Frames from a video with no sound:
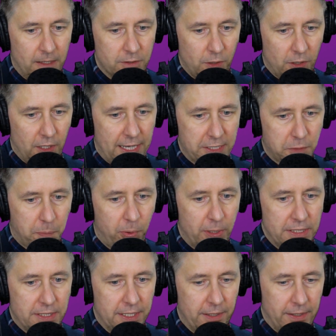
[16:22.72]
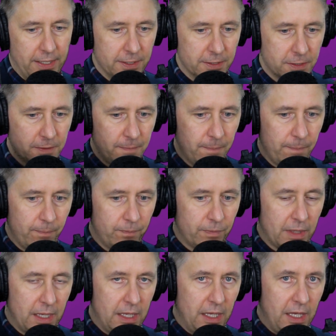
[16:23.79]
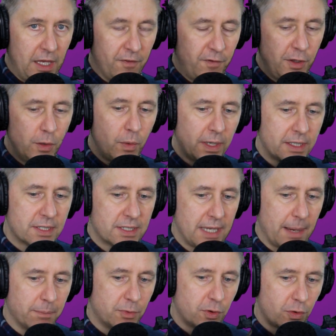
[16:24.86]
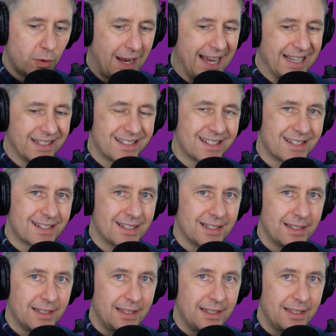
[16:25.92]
So the last point here is if you accept trials